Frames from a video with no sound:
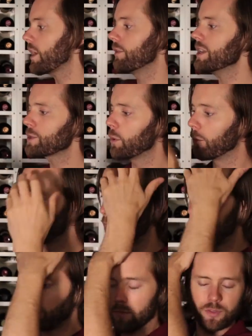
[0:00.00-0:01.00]
This one,
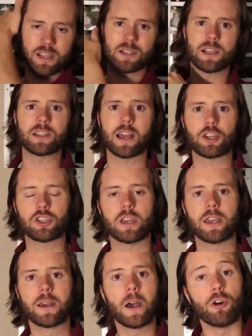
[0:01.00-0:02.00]
um, this is
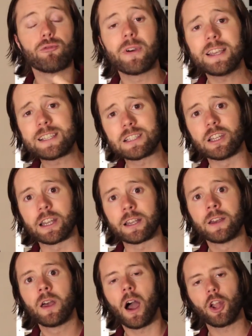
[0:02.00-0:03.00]
actually a Riesling,
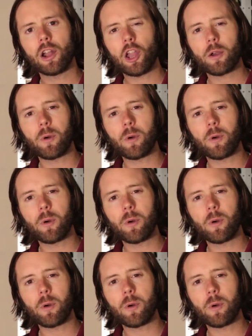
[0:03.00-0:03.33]
and I like